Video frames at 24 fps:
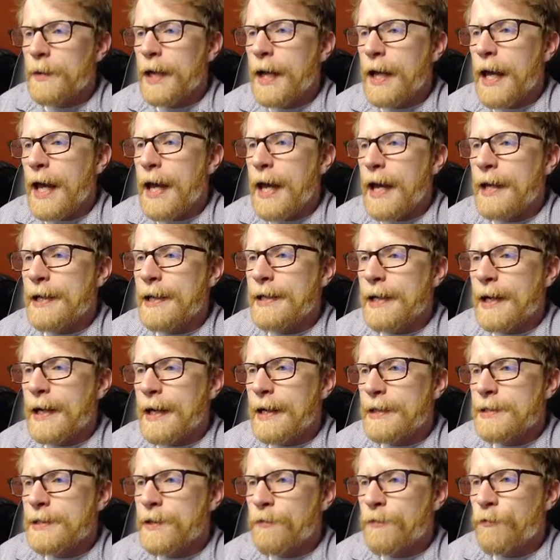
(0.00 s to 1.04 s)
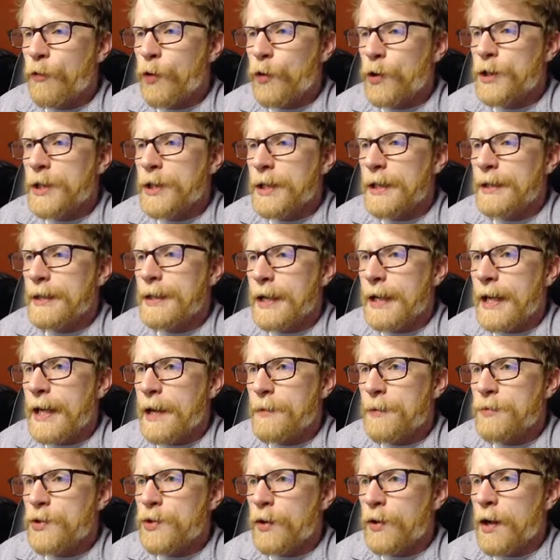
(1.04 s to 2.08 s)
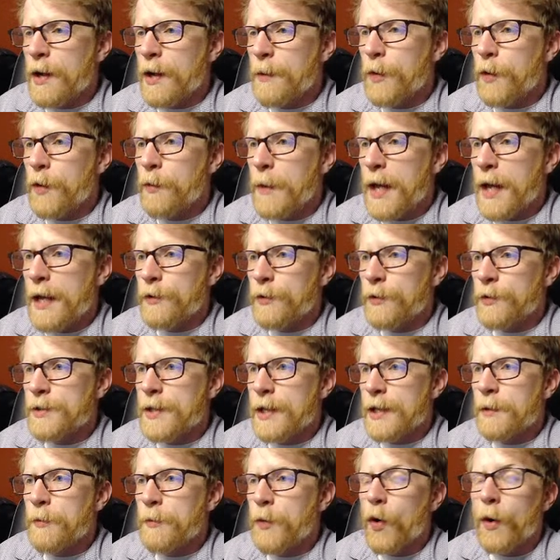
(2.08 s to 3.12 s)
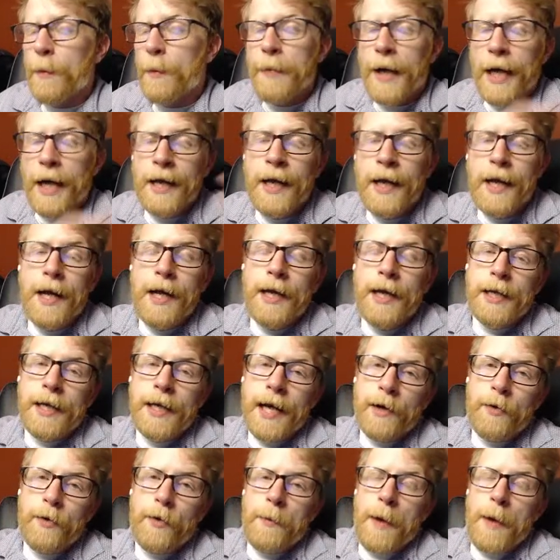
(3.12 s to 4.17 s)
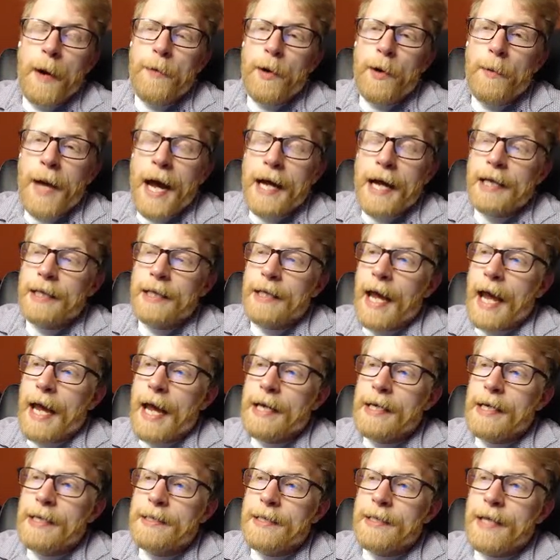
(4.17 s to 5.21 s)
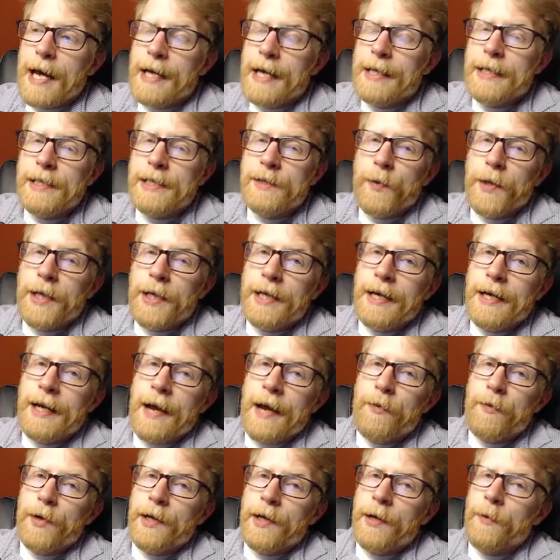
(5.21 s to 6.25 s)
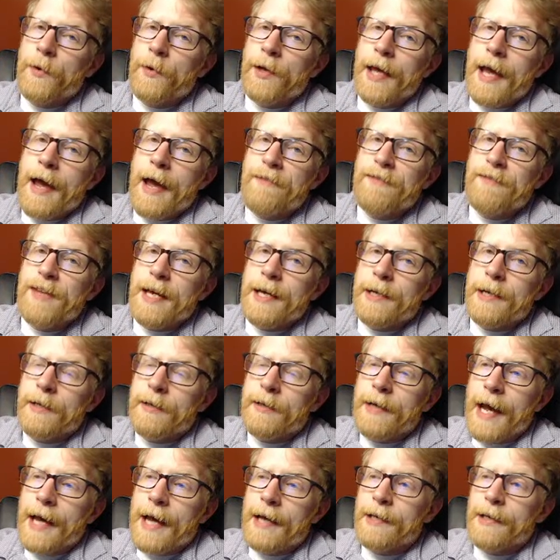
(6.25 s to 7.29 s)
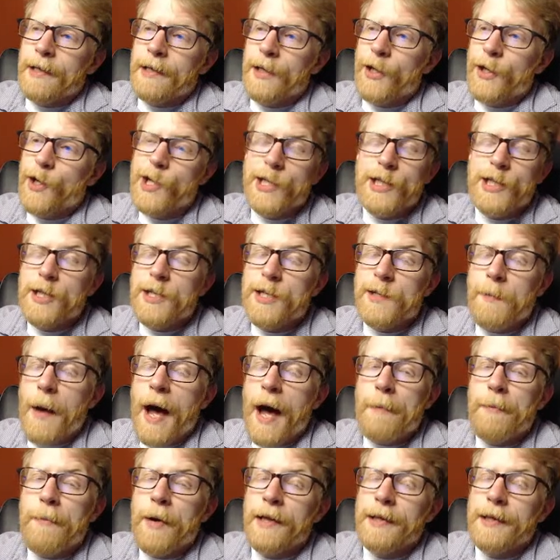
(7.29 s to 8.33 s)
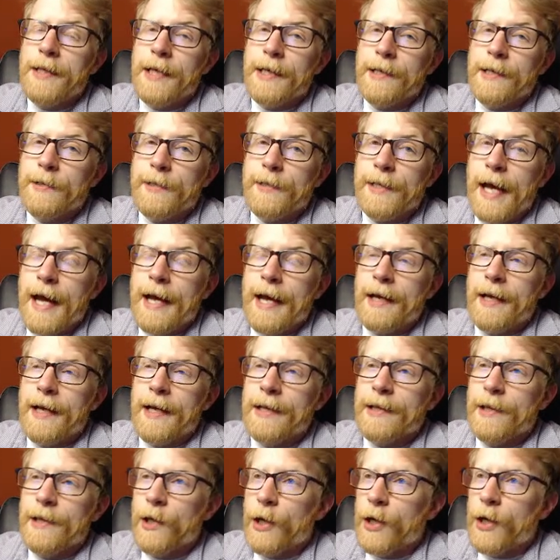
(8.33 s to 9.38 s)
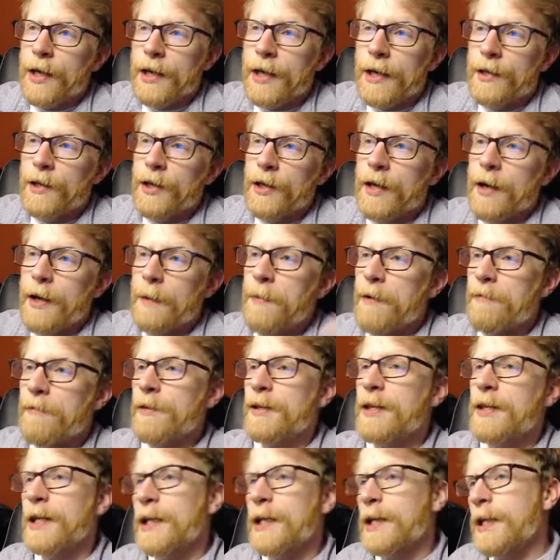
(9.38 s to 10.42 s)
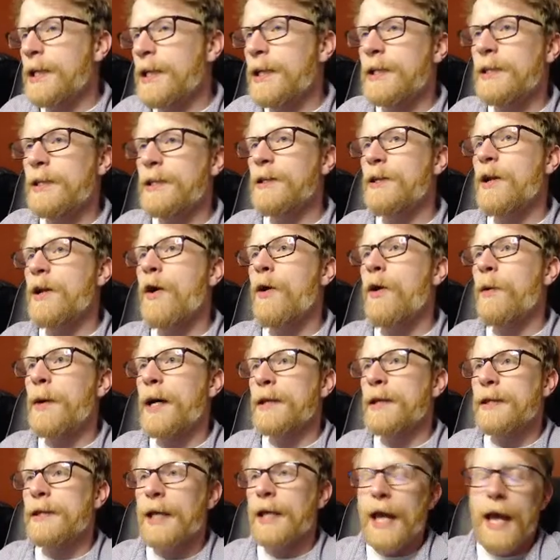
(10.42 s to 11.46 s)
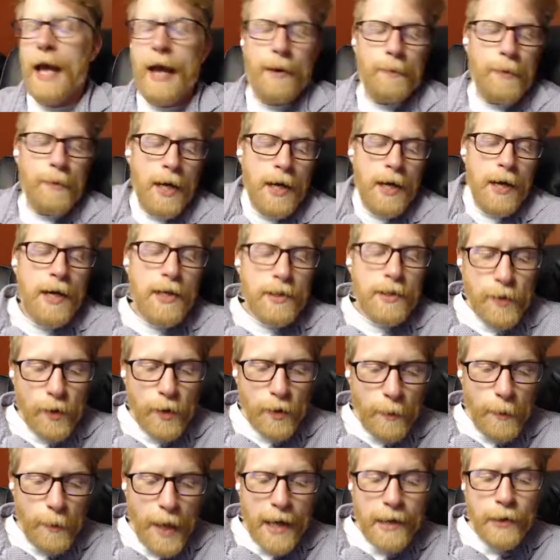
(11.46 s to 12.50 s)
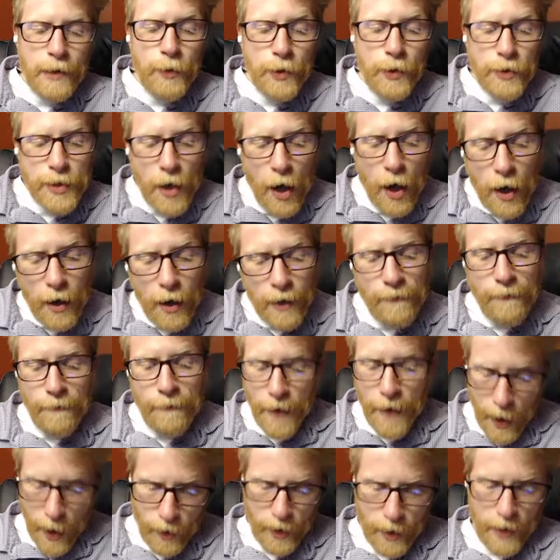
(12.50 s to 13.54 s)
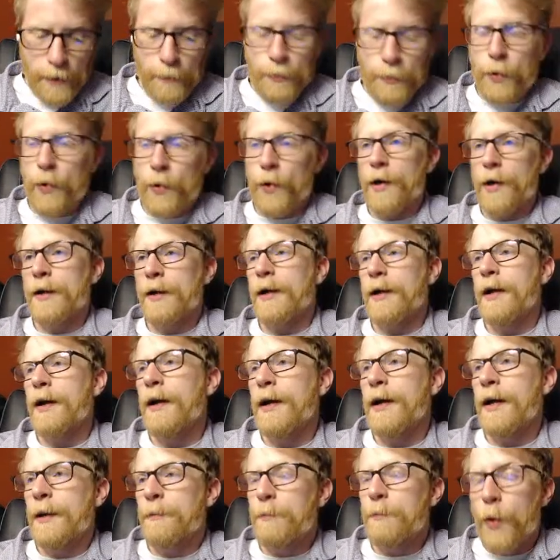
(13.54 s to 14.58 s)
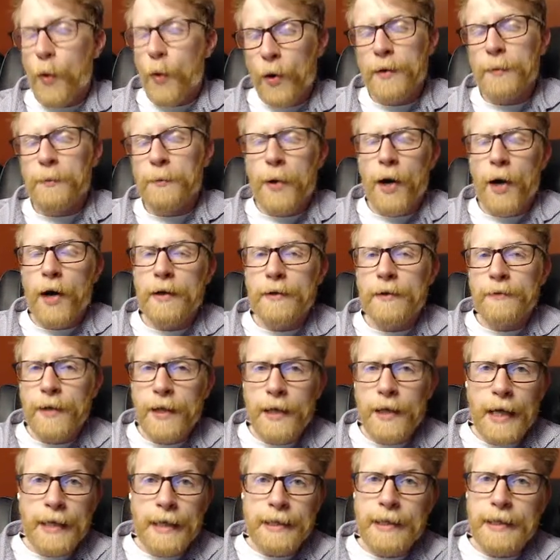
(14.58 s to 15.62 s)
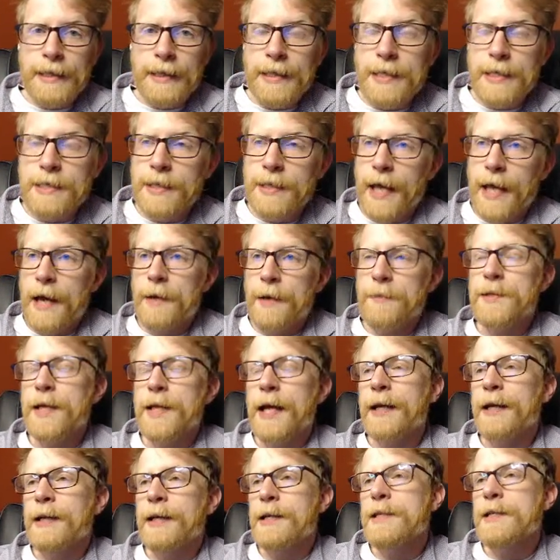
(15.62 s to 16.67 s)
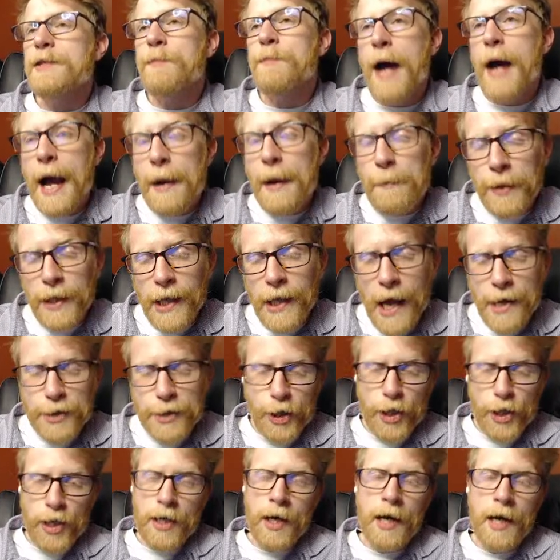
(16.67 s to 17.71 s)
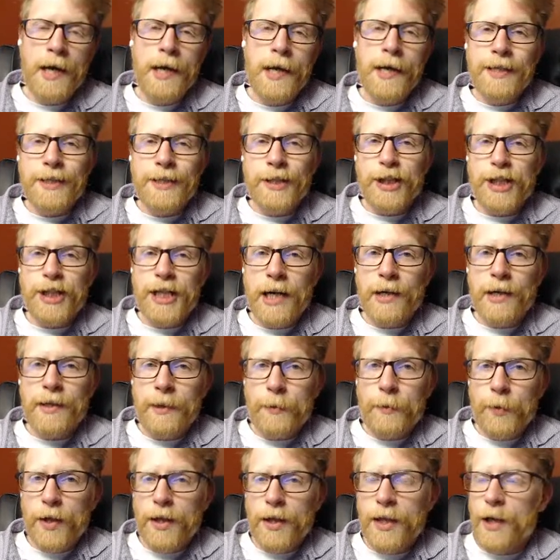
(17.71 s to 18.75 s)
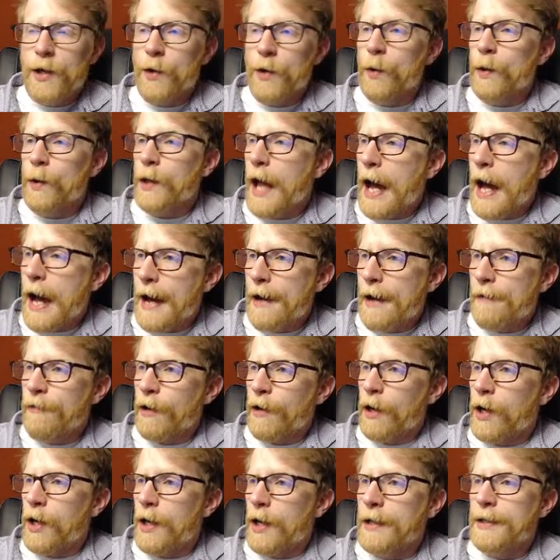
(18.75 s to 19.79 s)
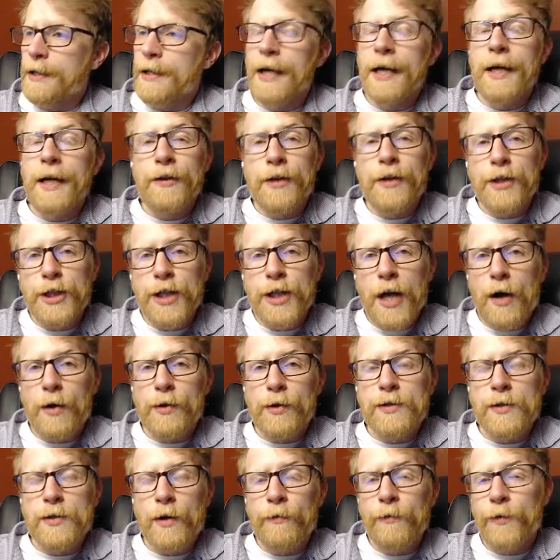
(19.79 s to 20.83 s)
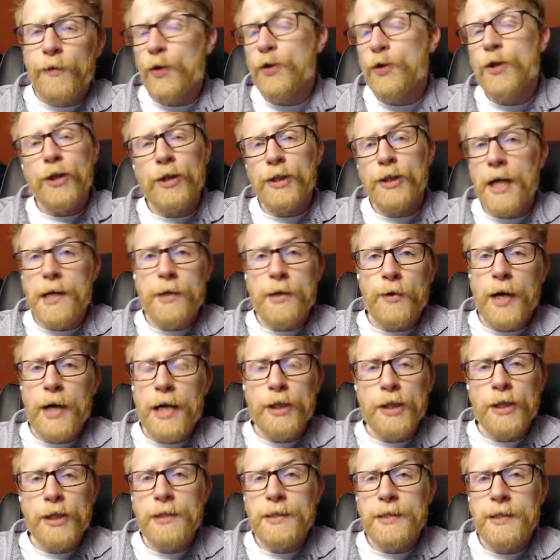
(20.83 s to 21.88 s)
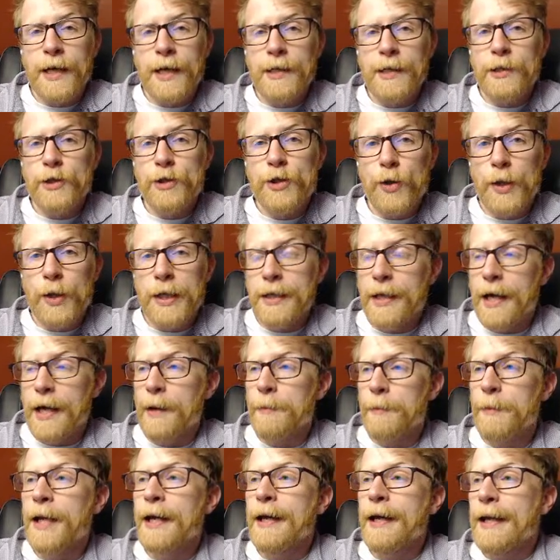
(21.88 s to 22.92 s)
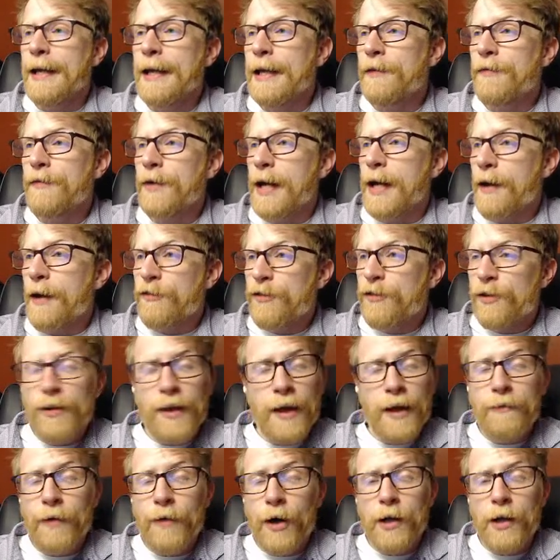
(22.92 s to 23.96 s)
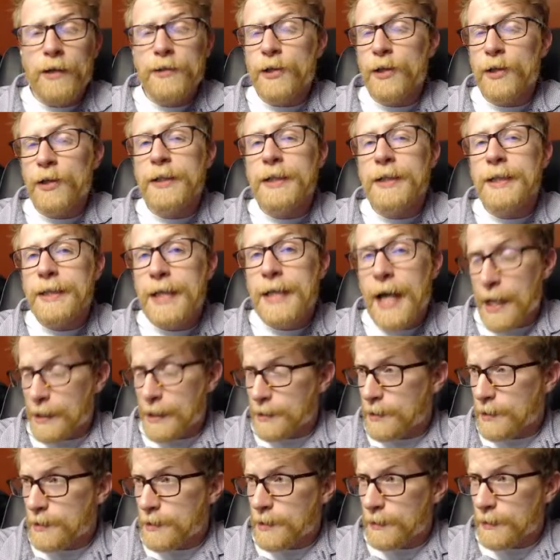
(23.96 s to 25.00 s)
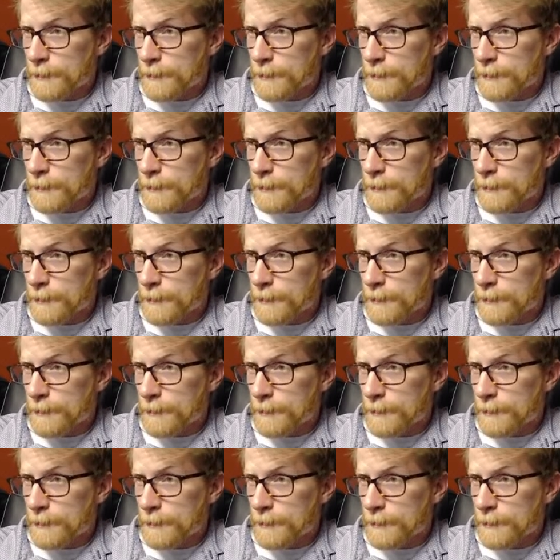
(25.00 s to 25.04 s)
And it's unfortunate that games don't come with manuals anymore. But you got to remember, back in the 80s, 90s, we didn't really have the internet. You couldn't just pop on the internet and look up everything you needed to know about the game. So the manuals are a very important part of collecting these games. And it is my pleasure to share them with you live on the show, so future generations can enjoy them even after they've all turned to dust.